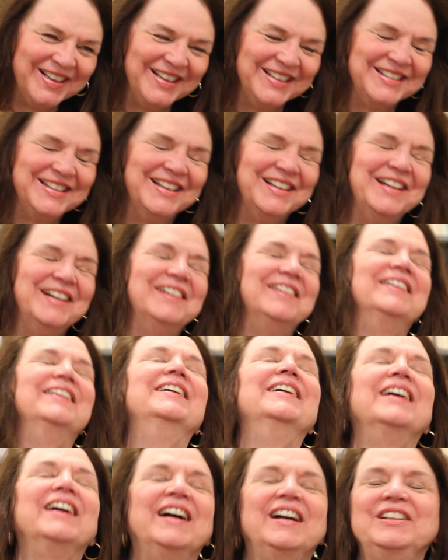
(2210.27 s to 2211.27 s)

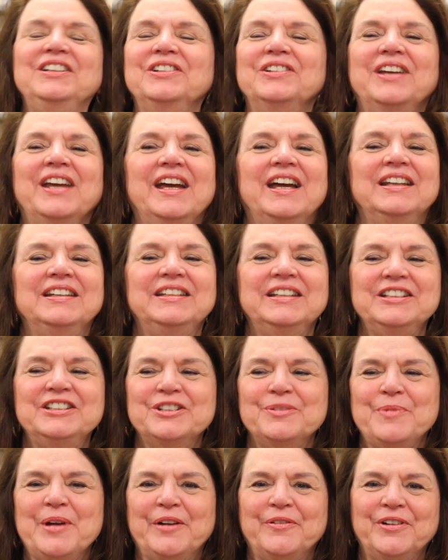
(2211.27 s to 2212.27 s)
And you can't teach
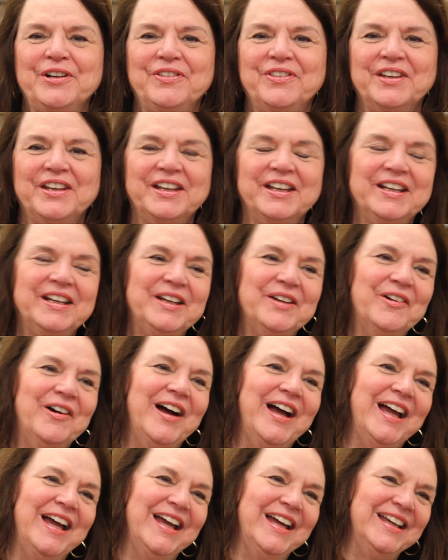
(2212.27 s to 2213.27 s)
them everything
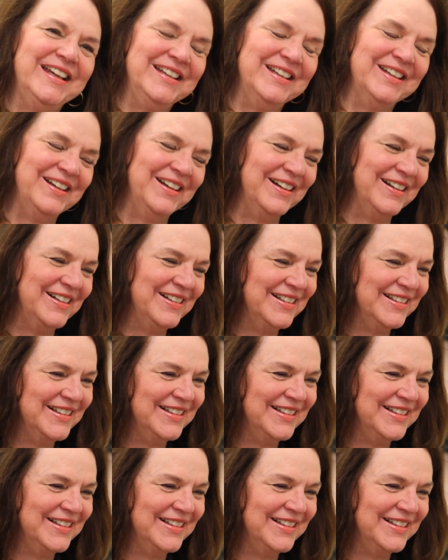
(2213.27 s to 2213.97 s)
anyway.